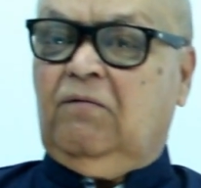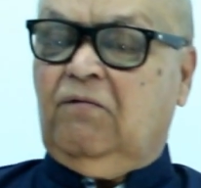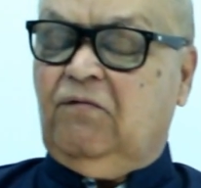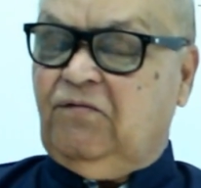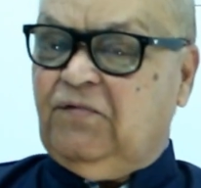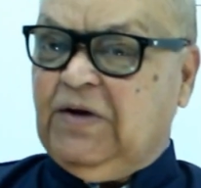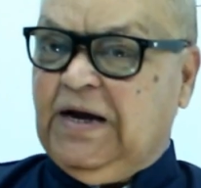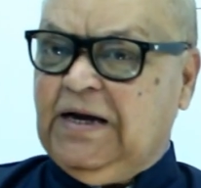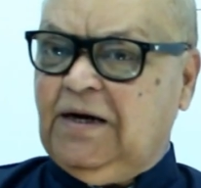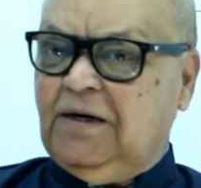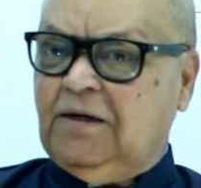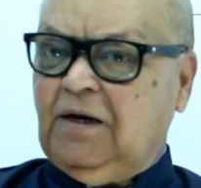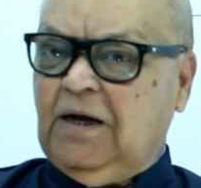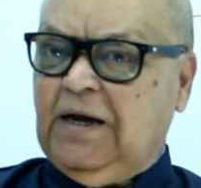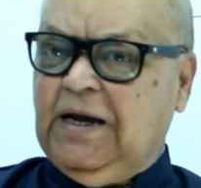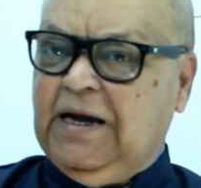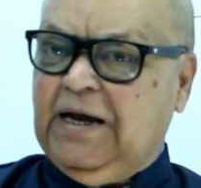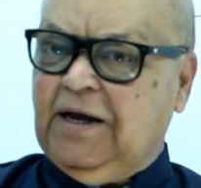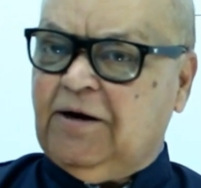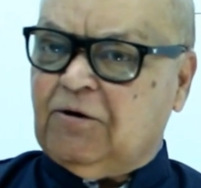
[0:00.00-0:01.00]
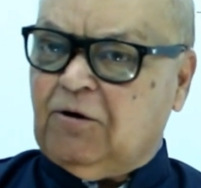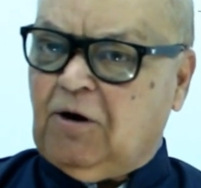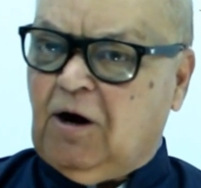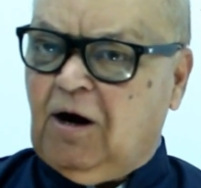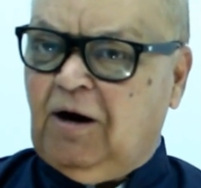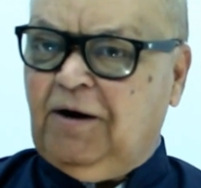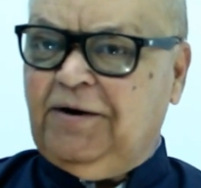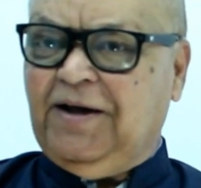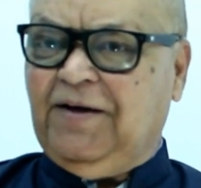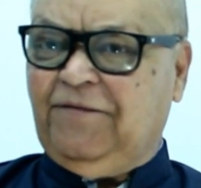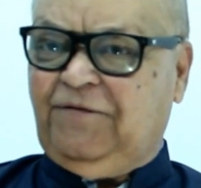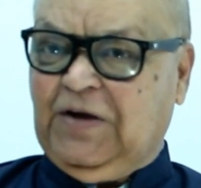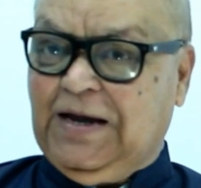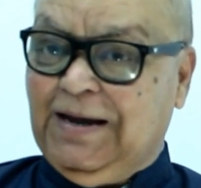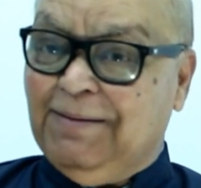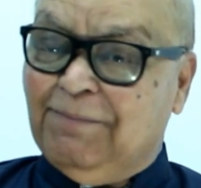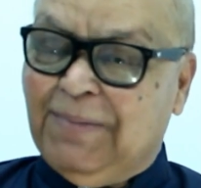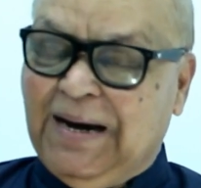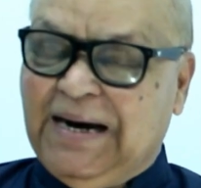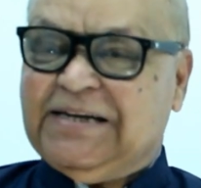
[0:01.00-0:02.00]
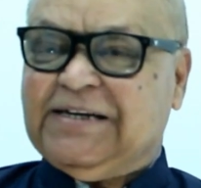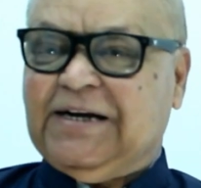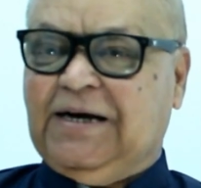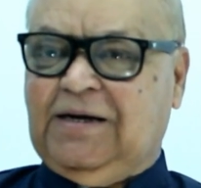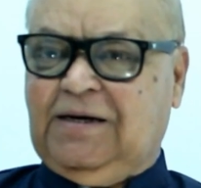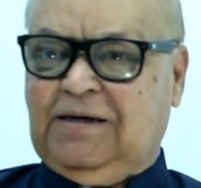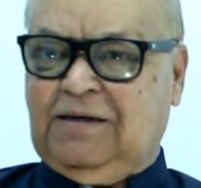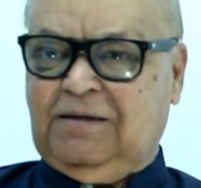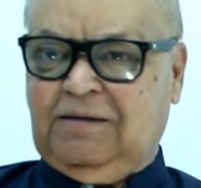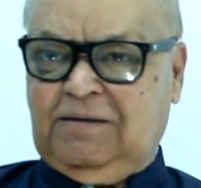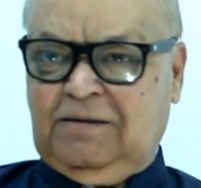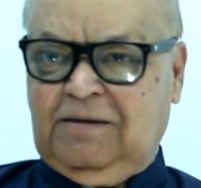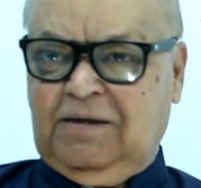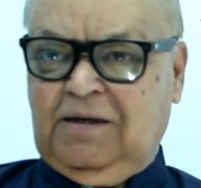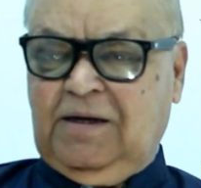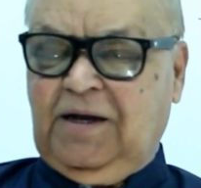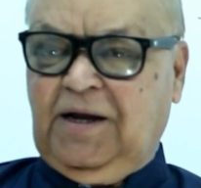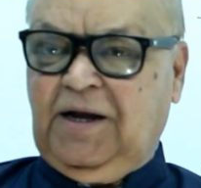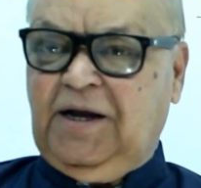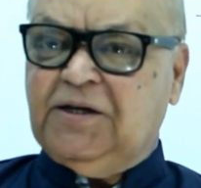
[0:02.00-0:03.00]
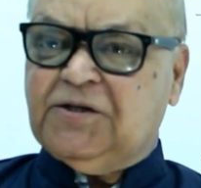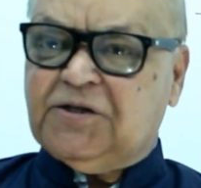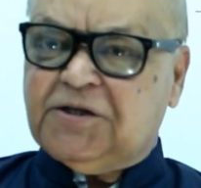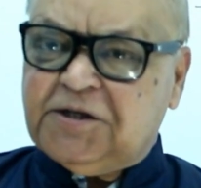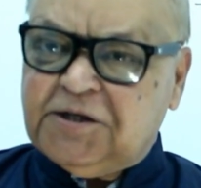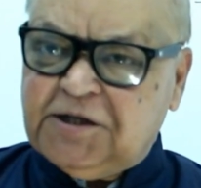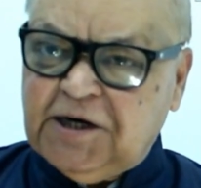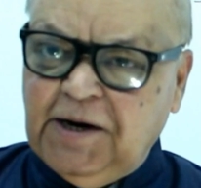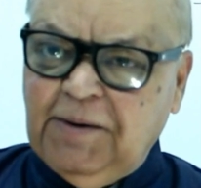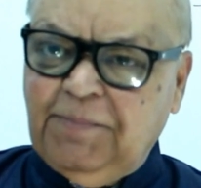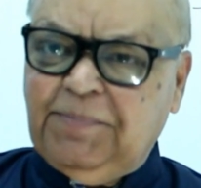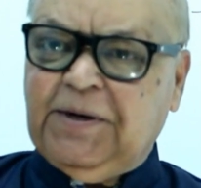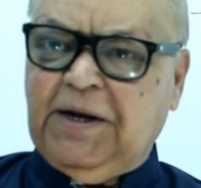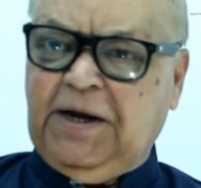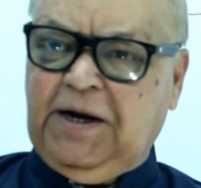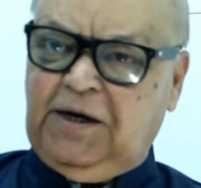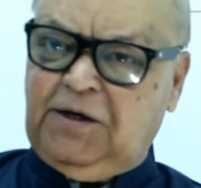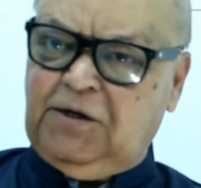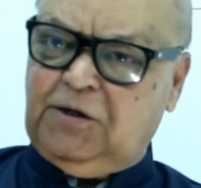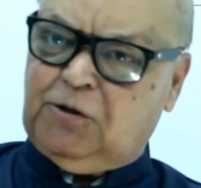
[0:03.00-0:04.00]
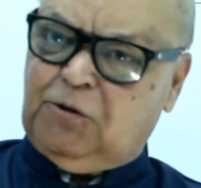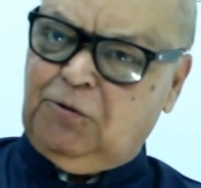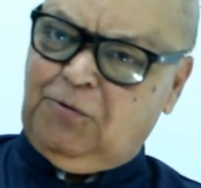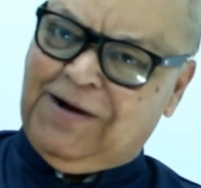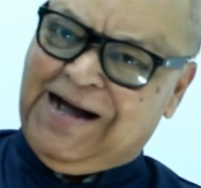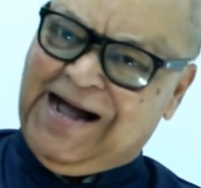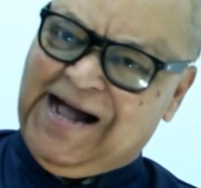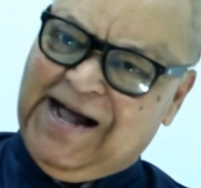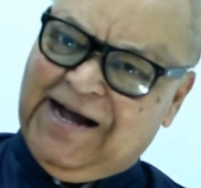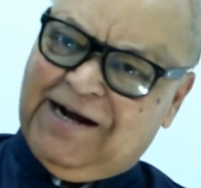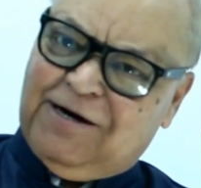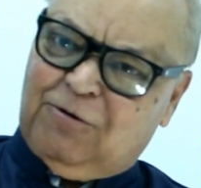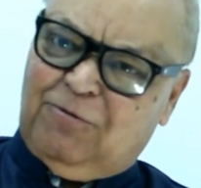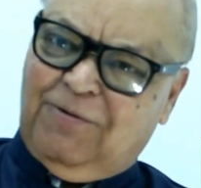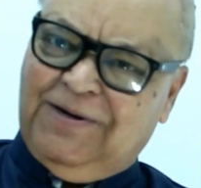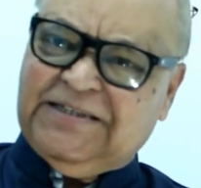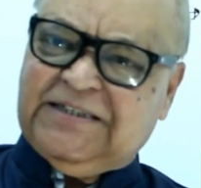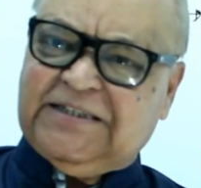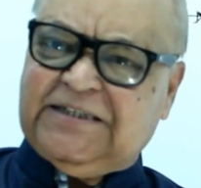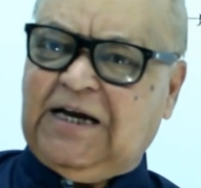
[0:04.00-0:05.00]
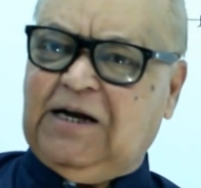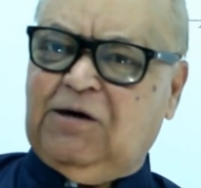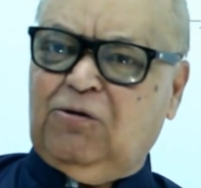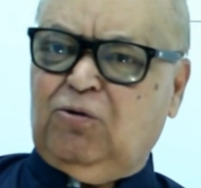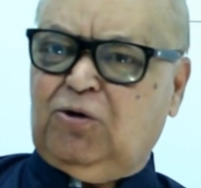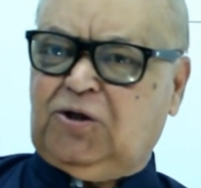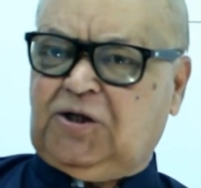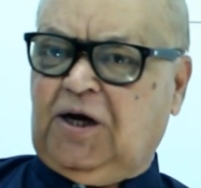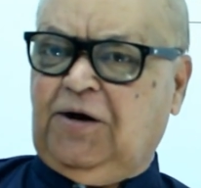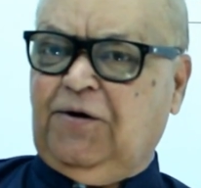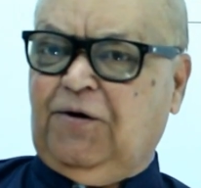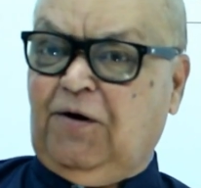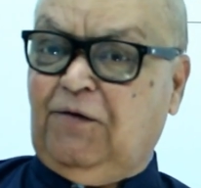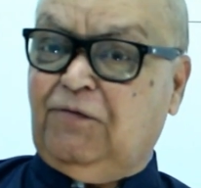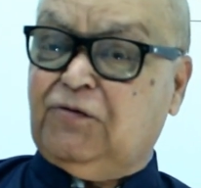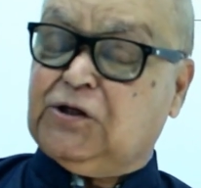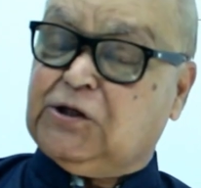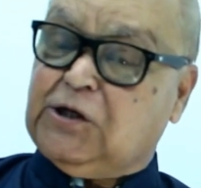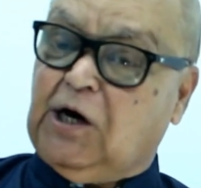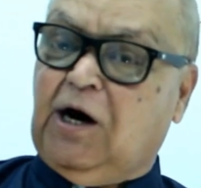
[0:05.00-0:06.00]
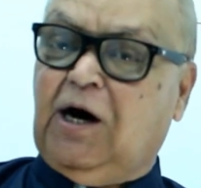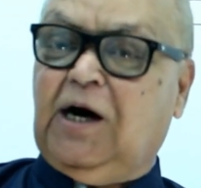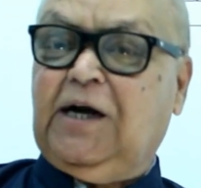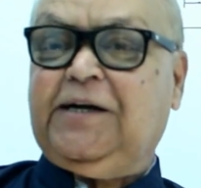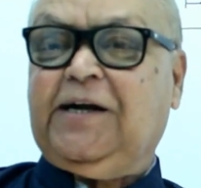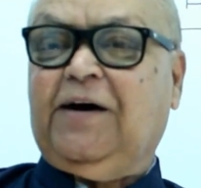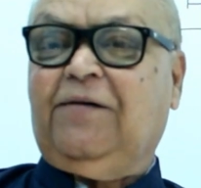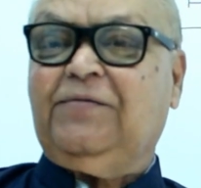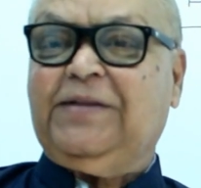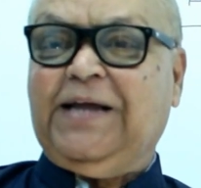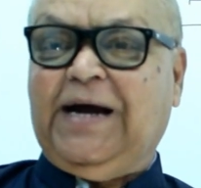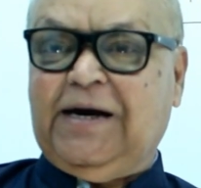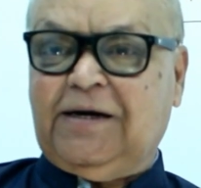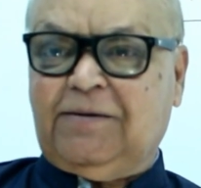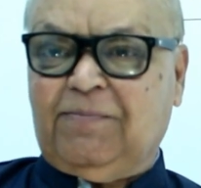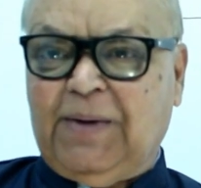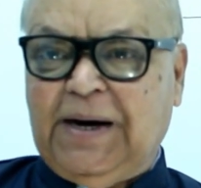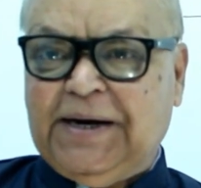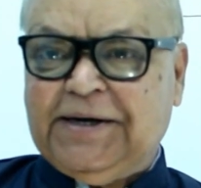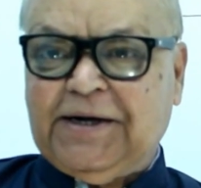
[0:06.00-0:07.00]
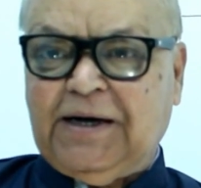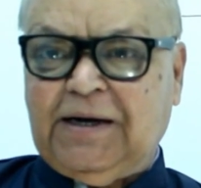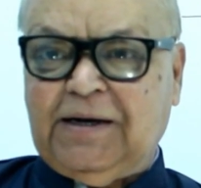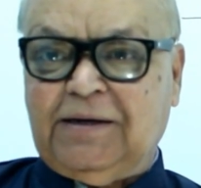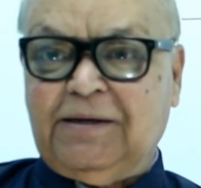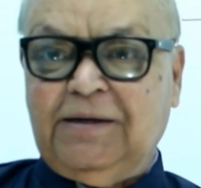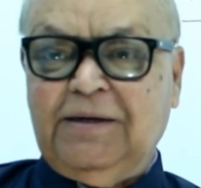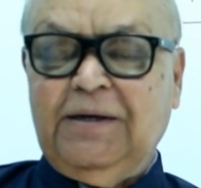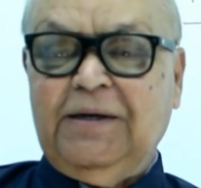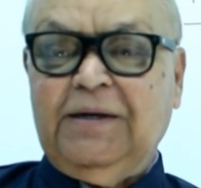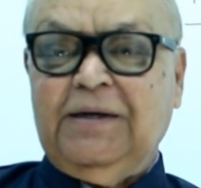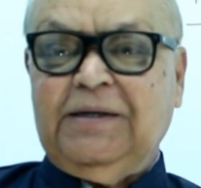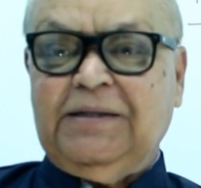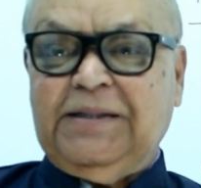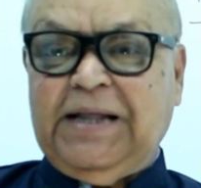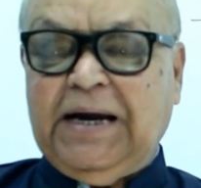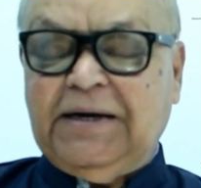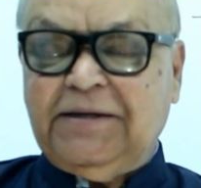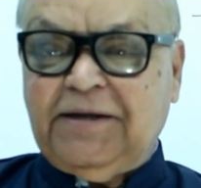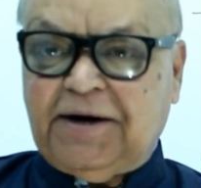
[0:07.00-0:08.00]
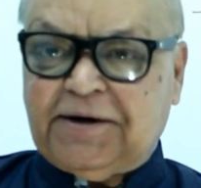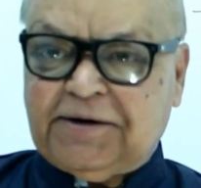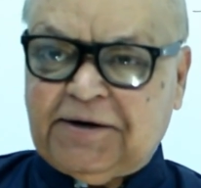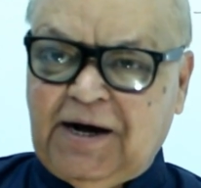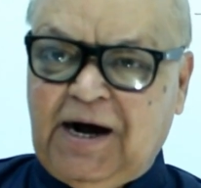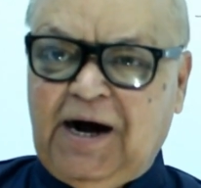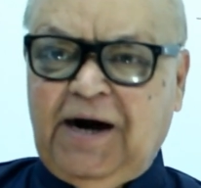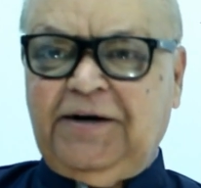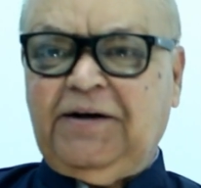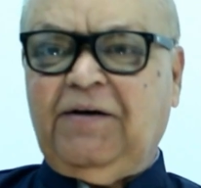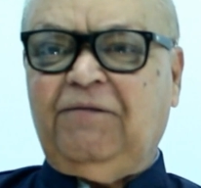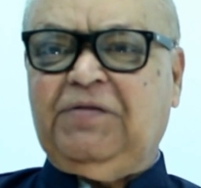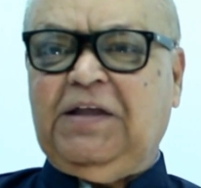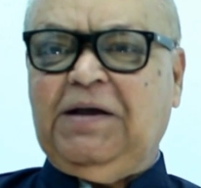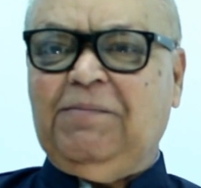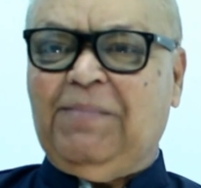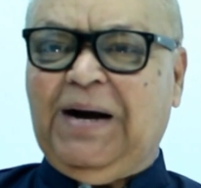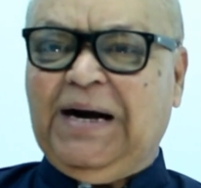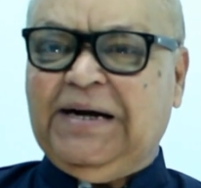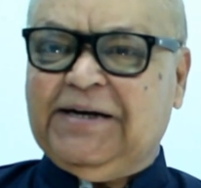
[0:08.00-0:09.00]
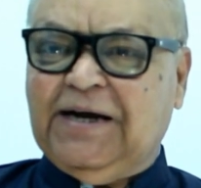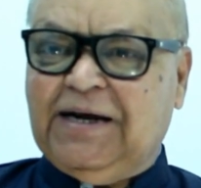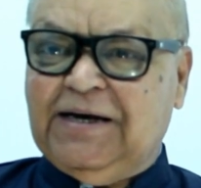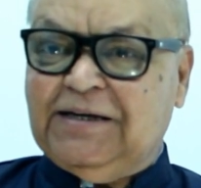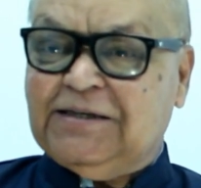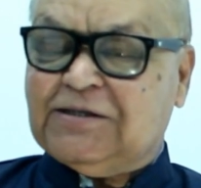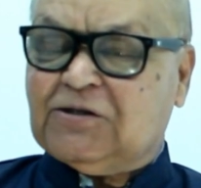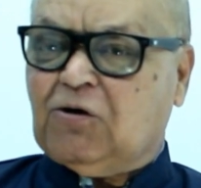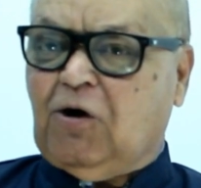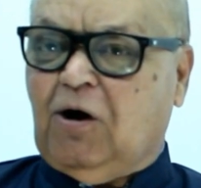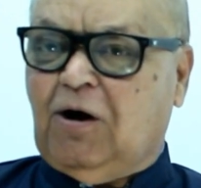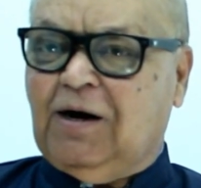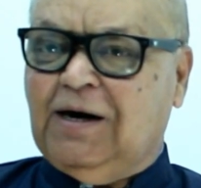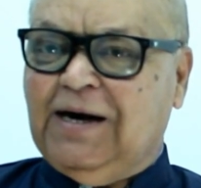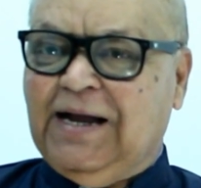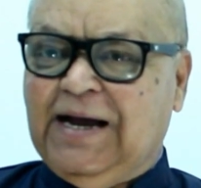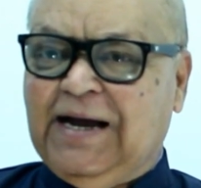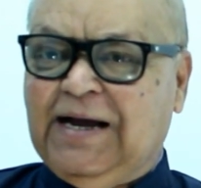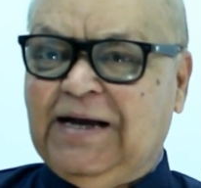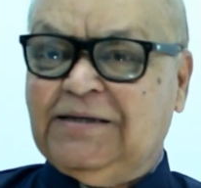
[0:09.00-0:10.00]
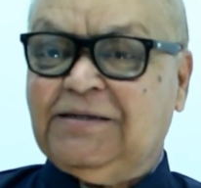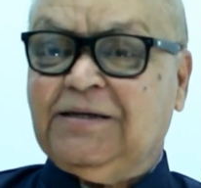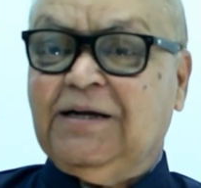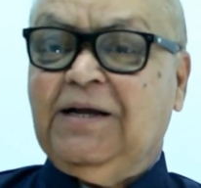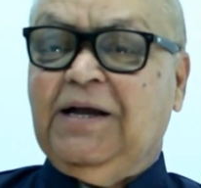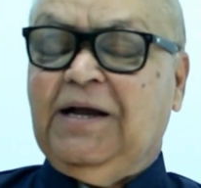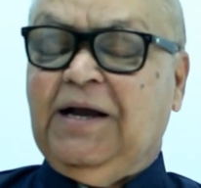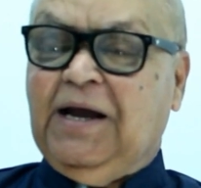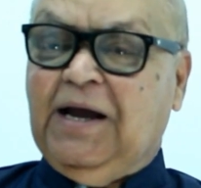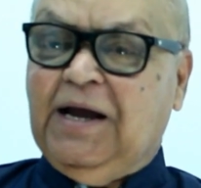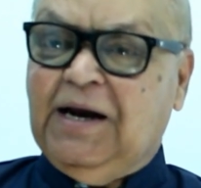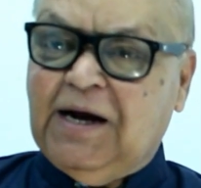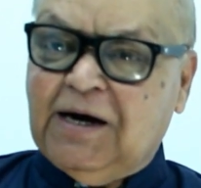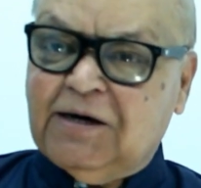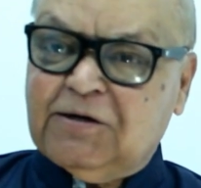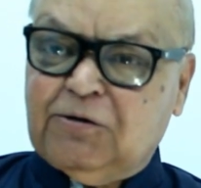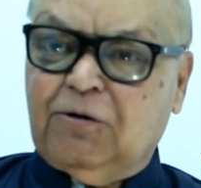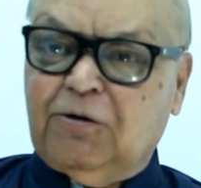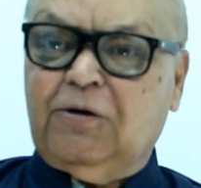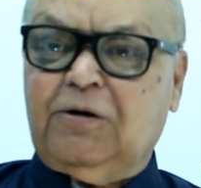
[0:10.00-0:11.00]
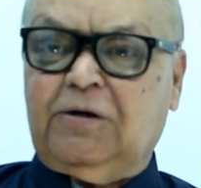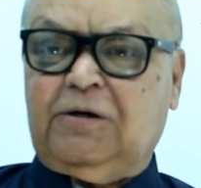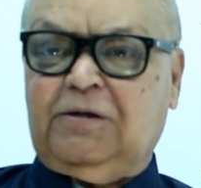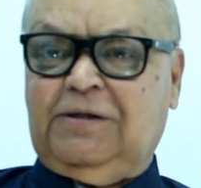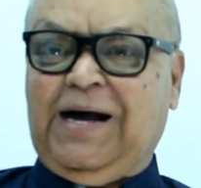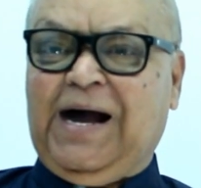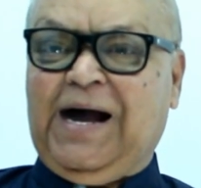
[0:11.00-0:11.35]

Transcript: When a rod of a metal is dipped into aqueous solution of salt of that metal, then the rod of the metal is called as electrode.